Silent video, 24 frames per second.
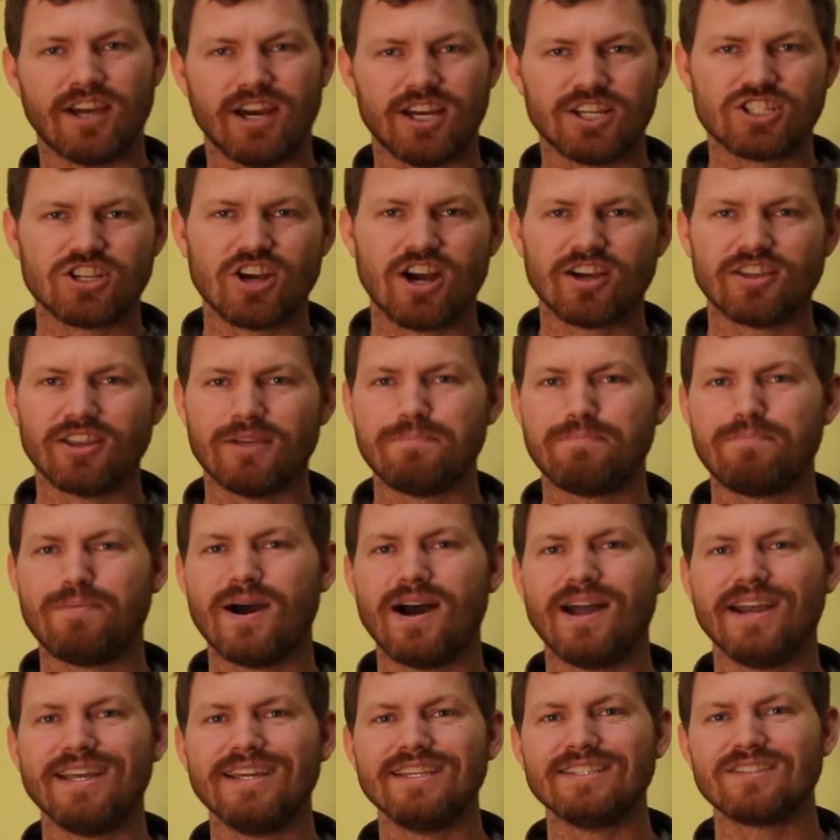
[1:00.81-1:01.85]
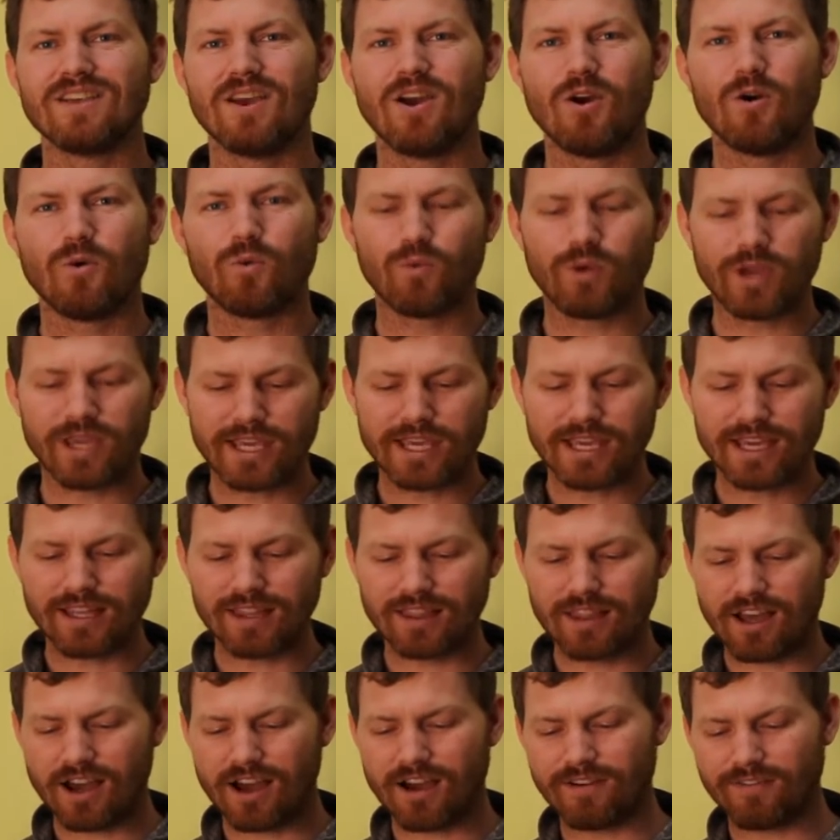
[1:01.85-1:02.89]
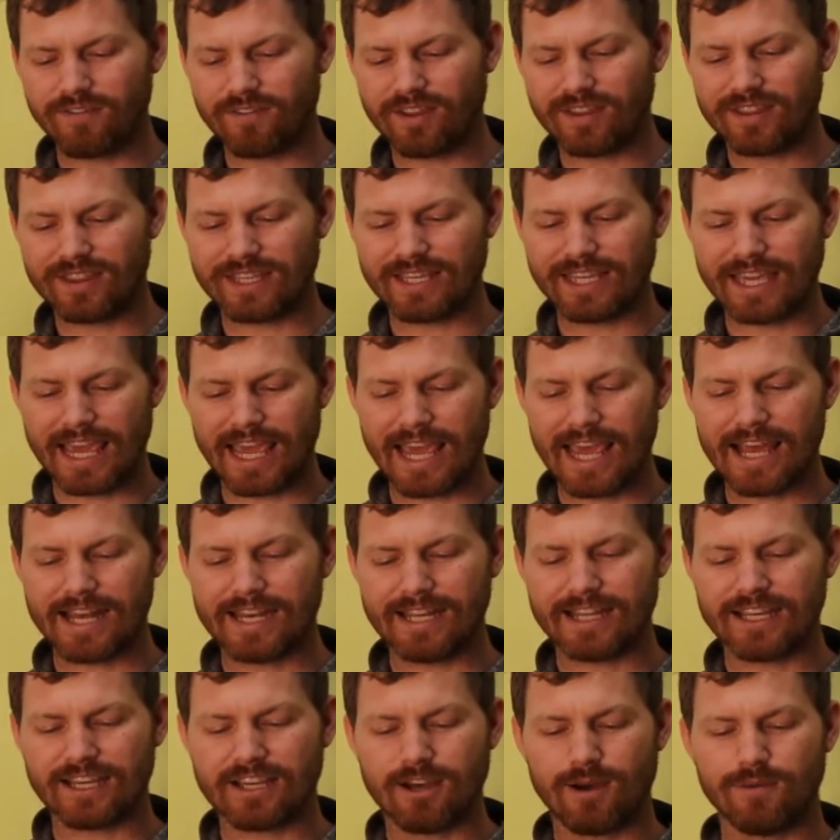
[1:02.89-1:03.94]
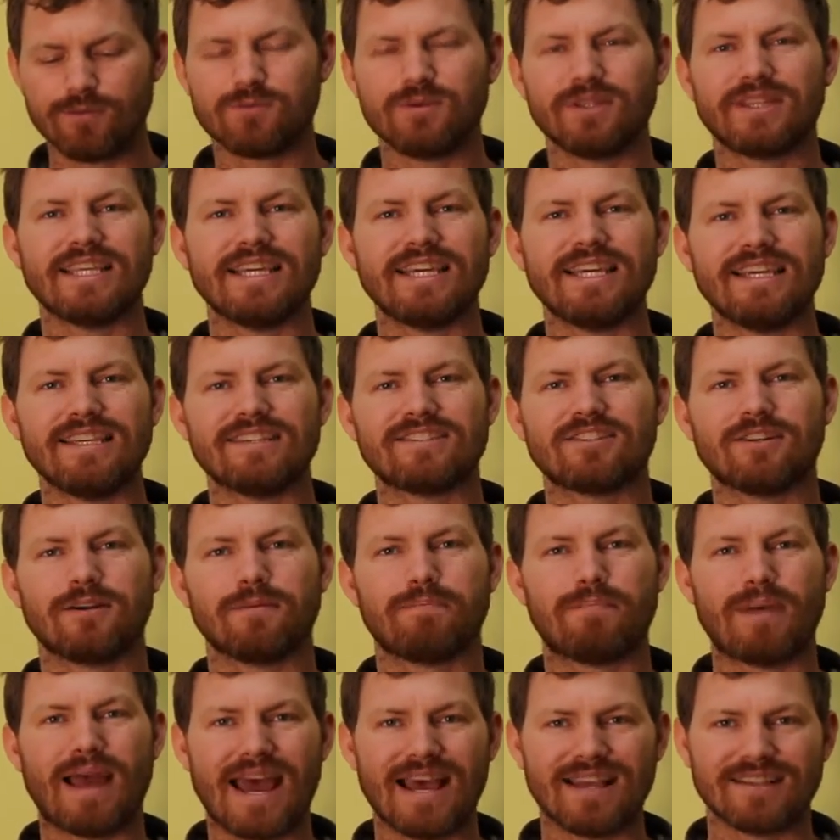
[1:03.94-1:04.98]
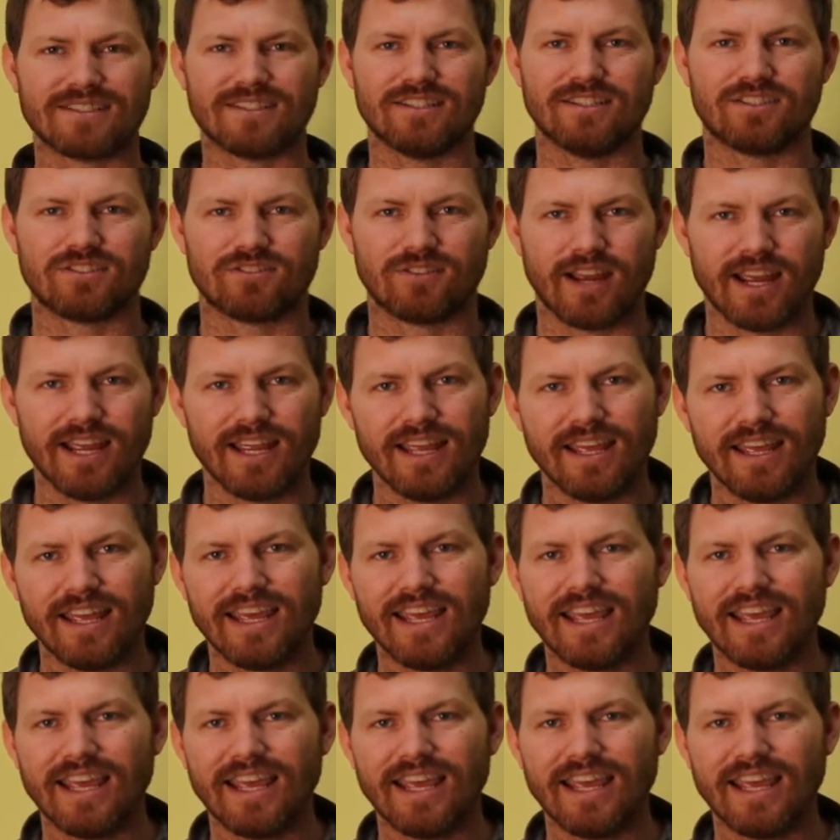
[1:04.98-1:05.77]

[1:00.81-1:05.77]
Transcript: chocolate bunnies. We love the candy that comes with the Easter baskets, right?